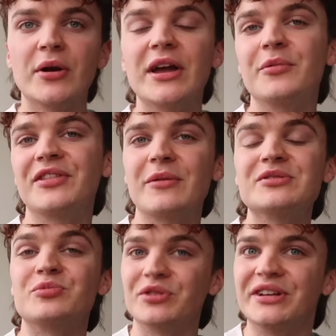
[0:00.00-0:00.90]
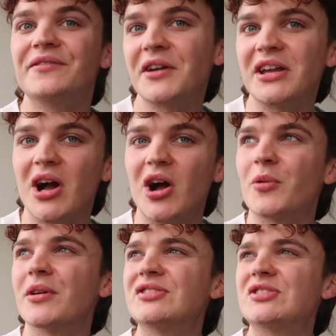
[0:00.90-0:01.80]
Okay, well, that was really fucking
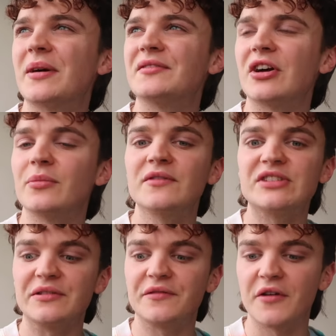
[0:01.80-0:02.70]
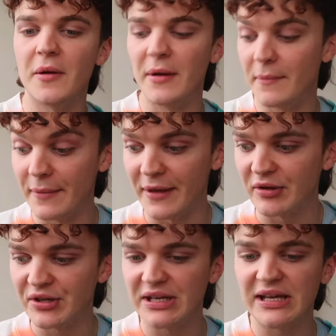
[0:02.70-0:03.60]
awkward. So I've now moved in from my
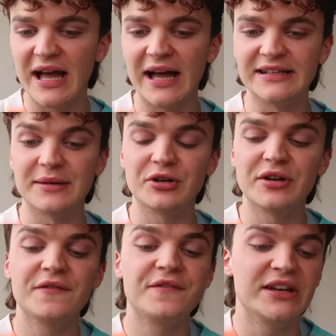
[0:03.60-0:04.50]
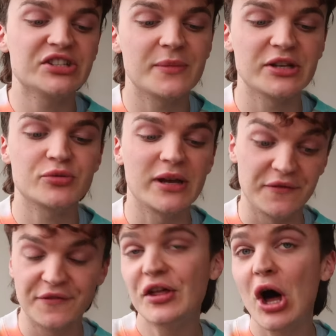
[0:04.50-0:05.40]
balcony and I'm gonna finish my train
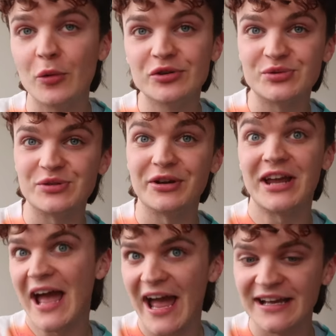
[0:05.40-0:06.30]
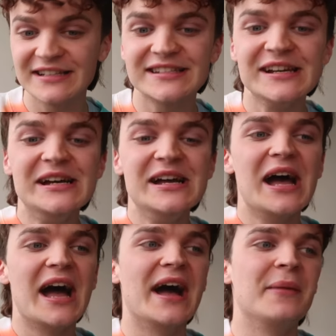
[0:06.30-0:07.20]
of thought, which was about eggs.
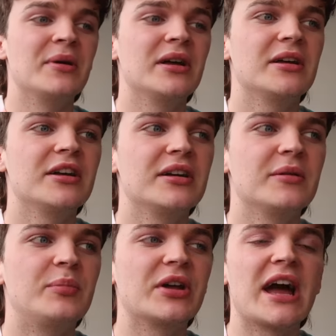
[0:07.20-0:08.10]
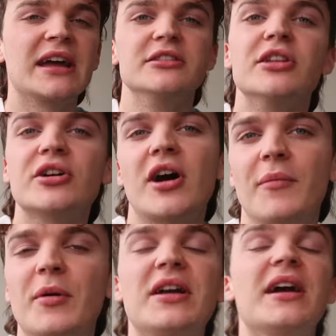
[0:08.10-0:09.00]
But I look
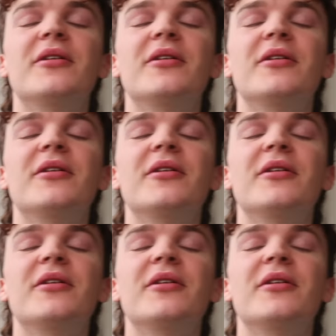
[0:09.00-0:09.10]
up